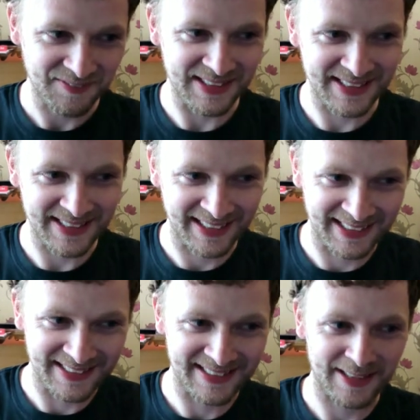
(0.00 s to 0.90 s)
this
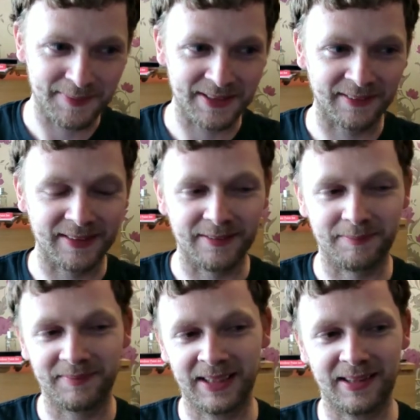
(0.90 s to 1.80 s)
deck is absolutely
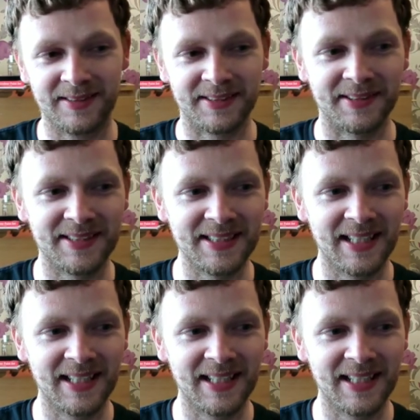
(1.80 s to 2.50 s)
hazardous.